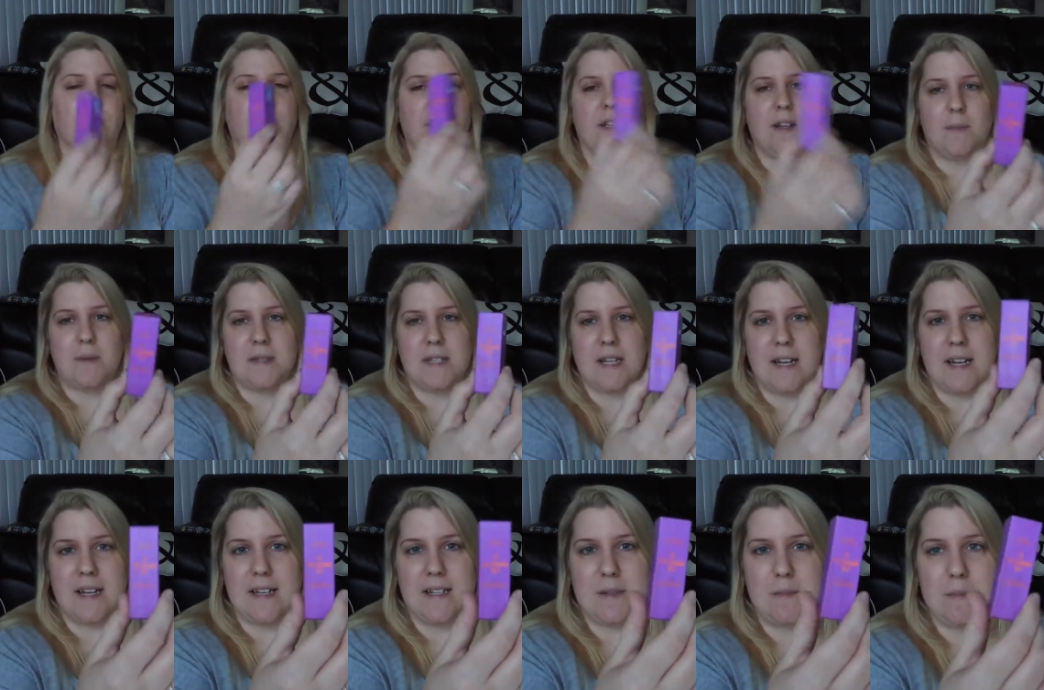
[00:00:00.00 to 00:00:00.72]
really
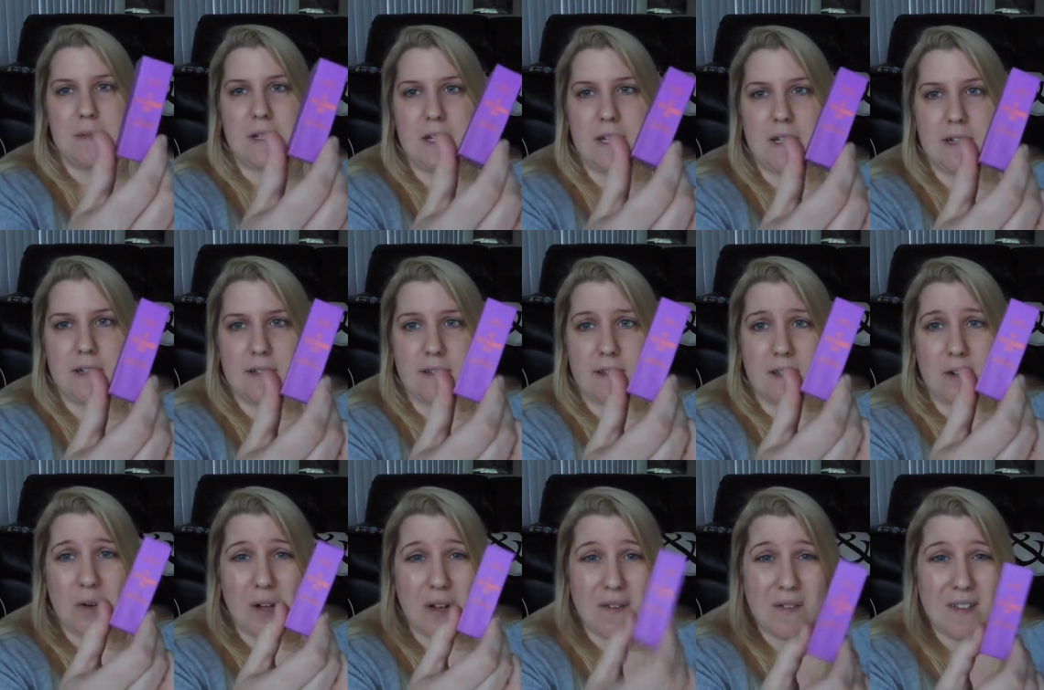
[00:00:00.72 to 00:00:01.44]
upsetting to me
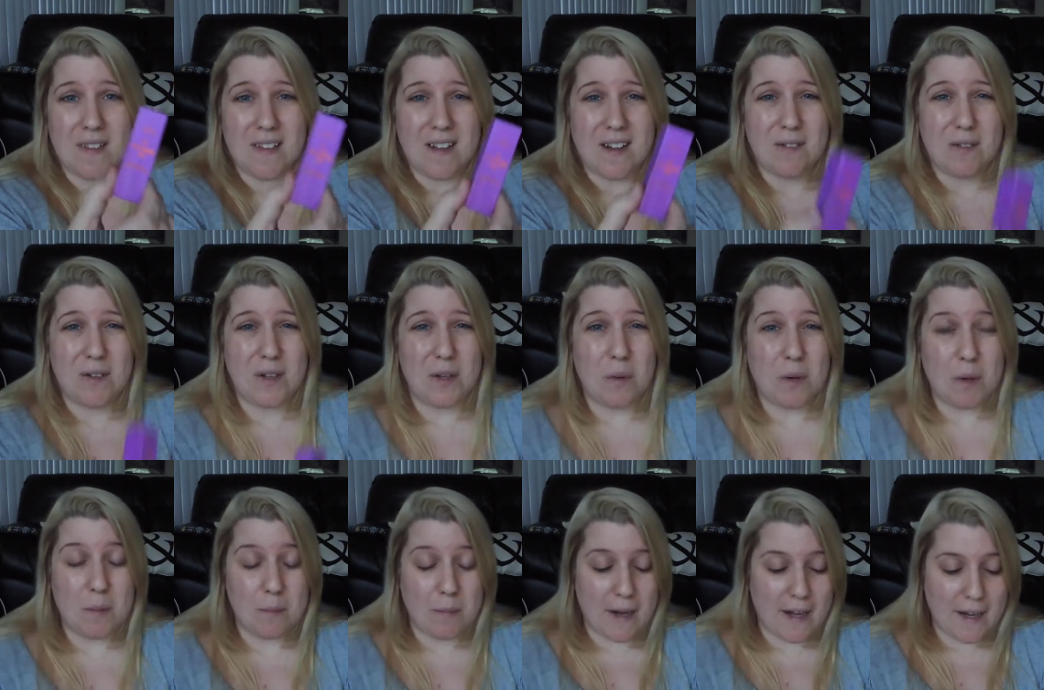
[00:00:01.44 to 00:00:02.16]
because I don't have anything I really
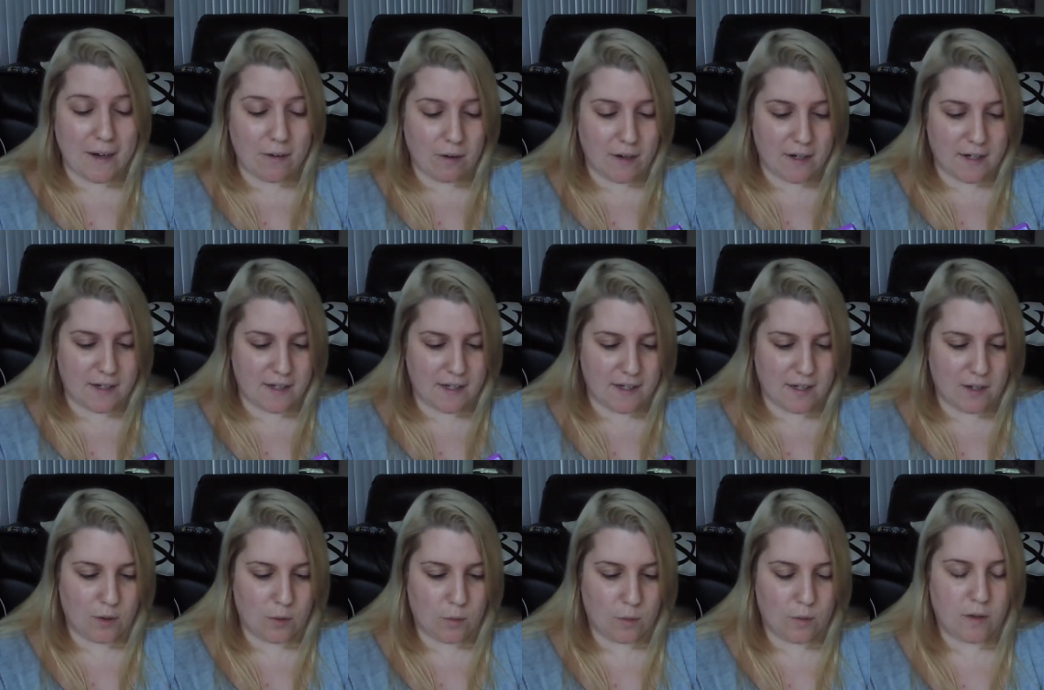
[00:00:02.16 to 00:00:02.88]
want to buy right
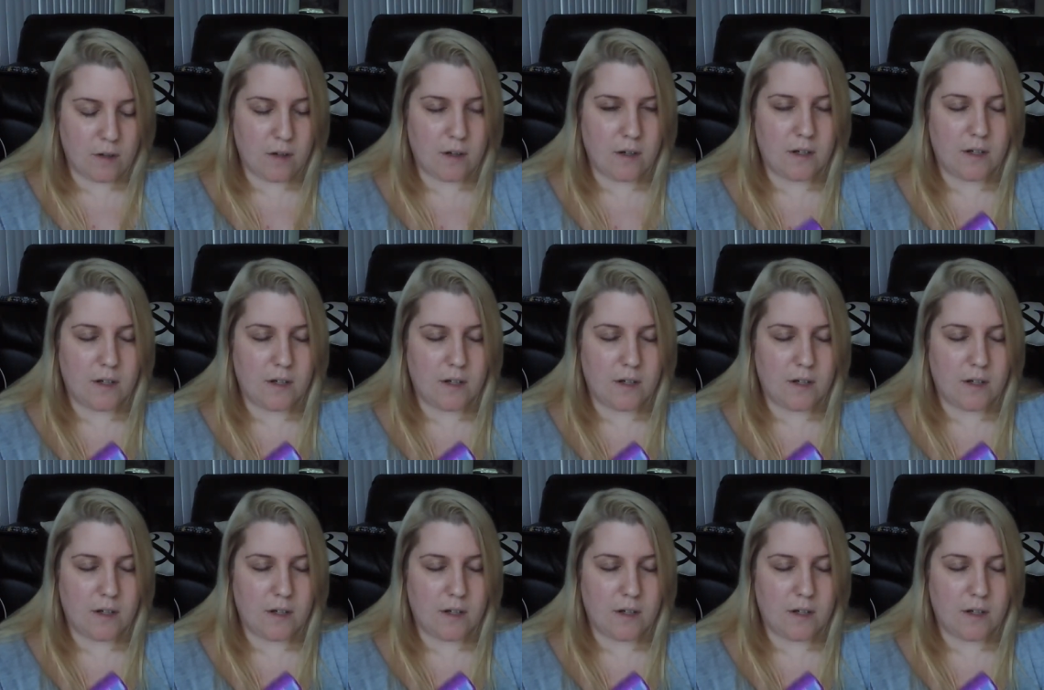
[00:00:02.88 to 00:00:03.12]
now.